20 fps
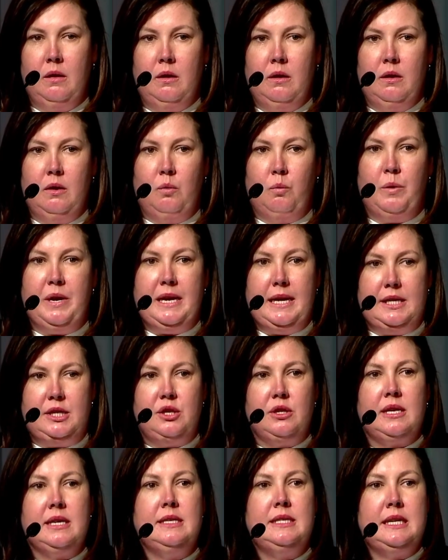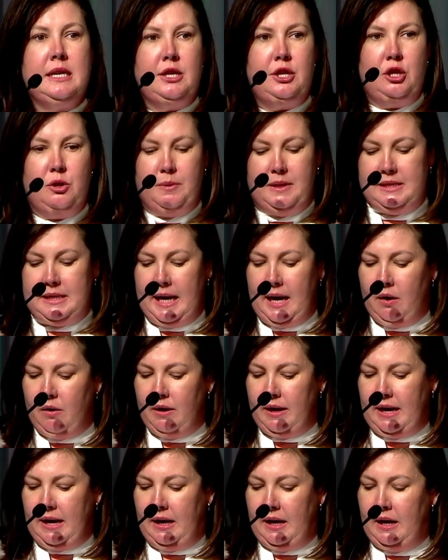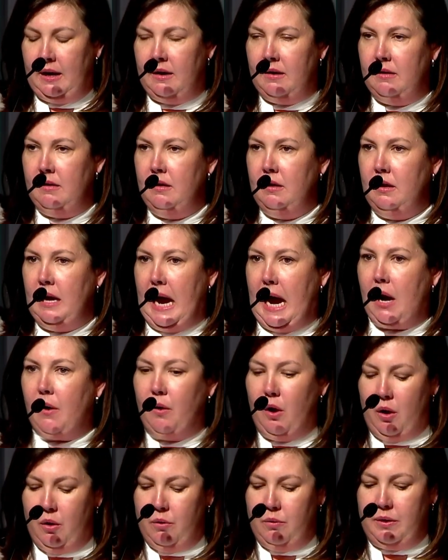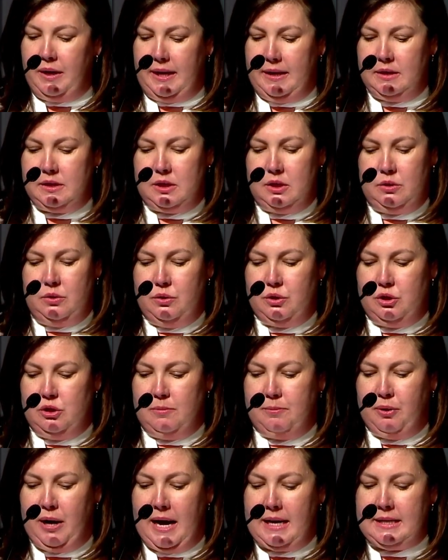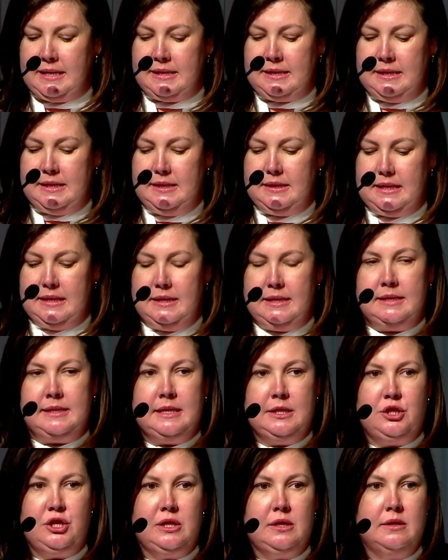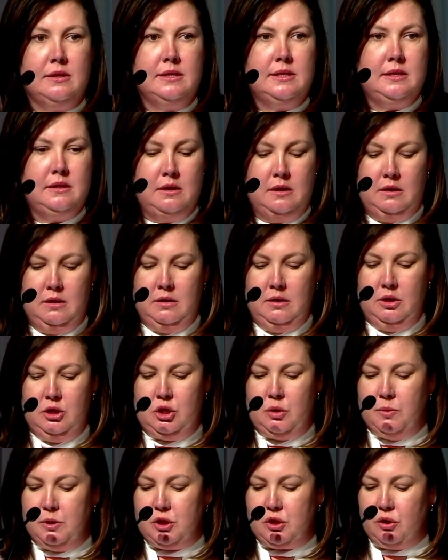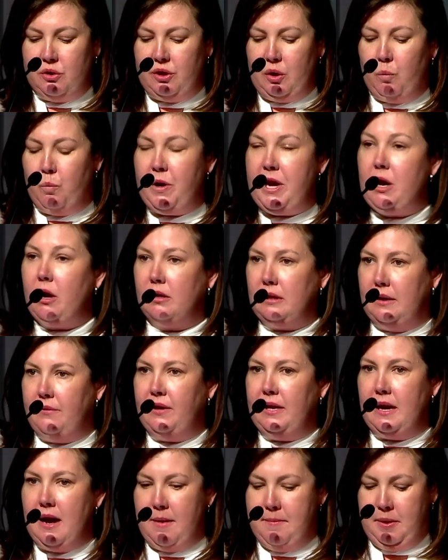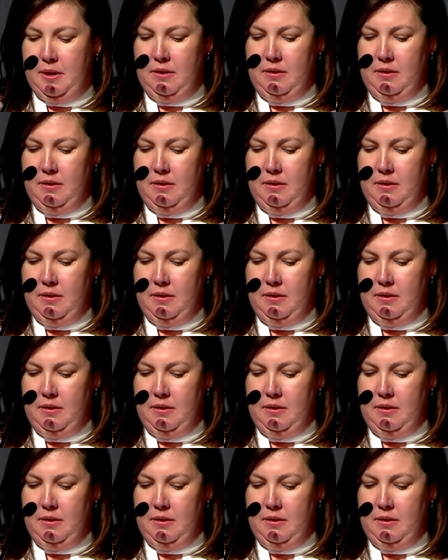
We need to continue interrogating our own institutional practices and decisions to ensure that we are living up